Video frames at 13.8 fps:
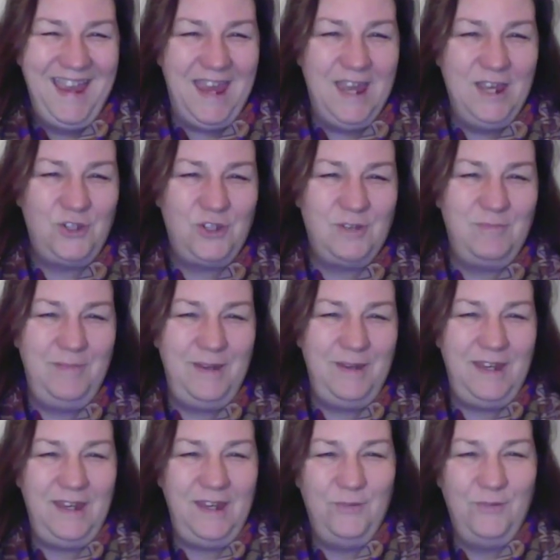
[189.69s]
It should
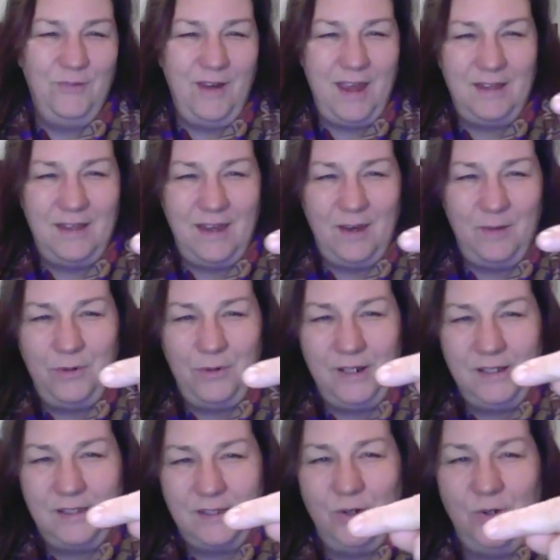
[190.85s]
be right there pretty
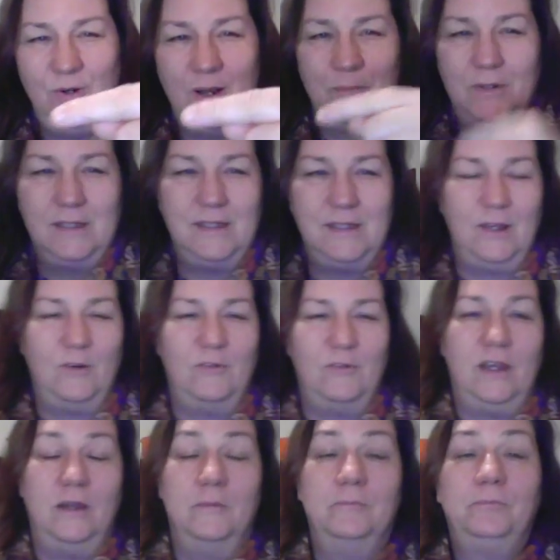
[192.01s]
soon. I'm going to stick it over
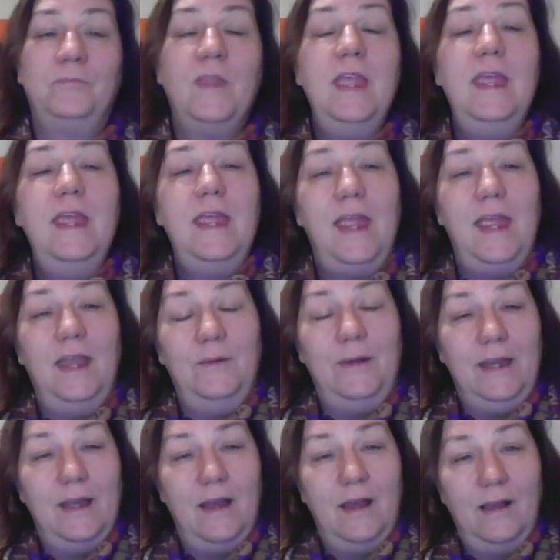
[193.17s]
there.
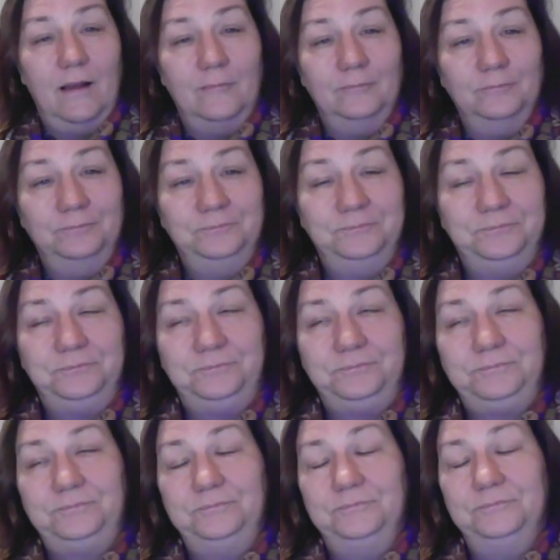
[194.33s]
Anyway,
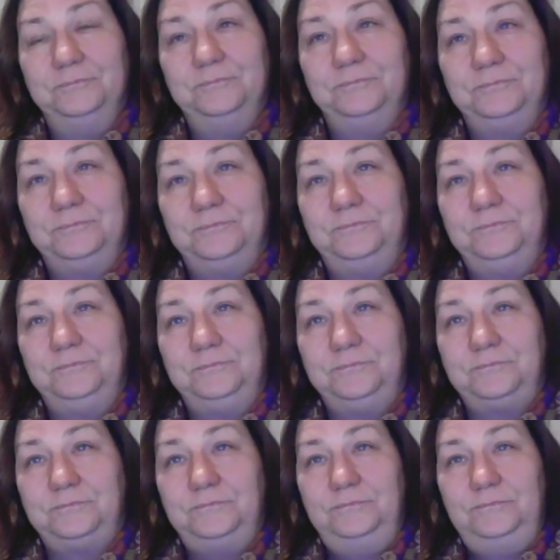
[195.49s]

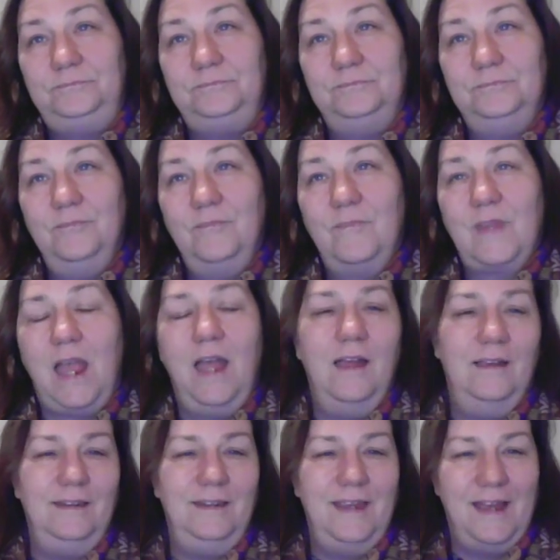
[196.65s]

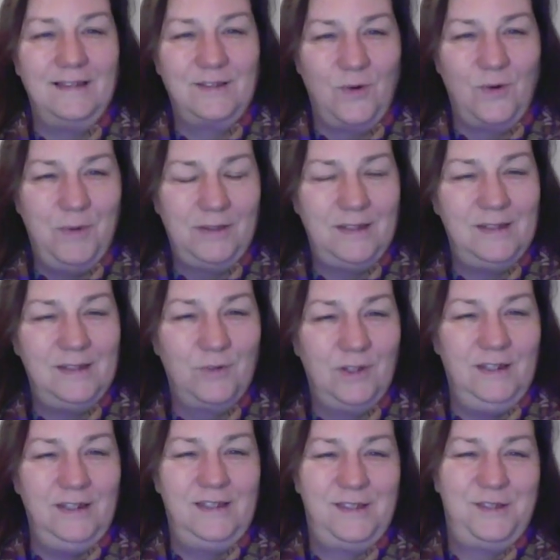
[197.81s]
yeah, so I bought these
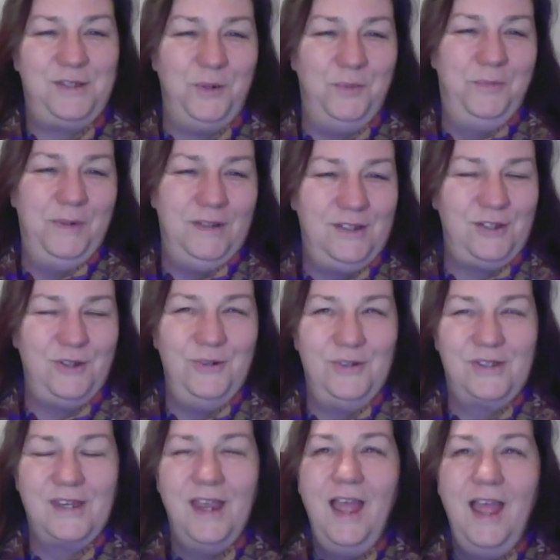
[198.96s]
really stupid
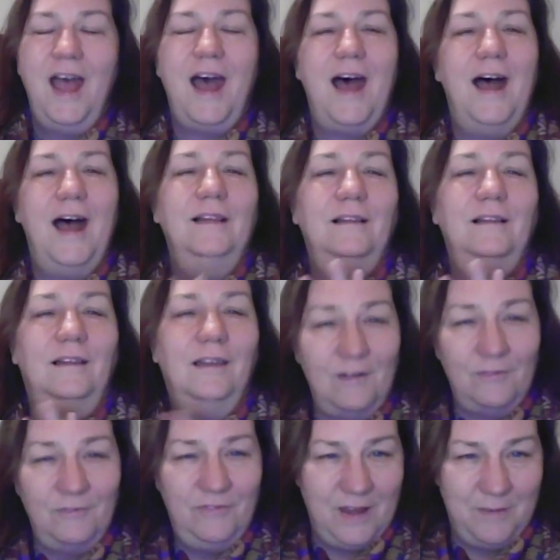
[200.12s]
shoes. I
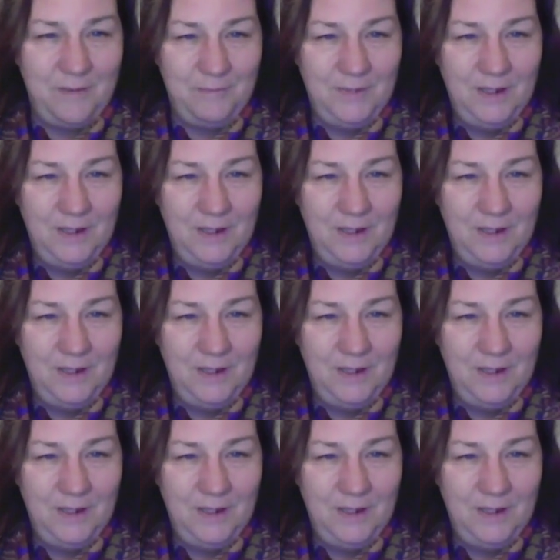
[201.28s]
love them.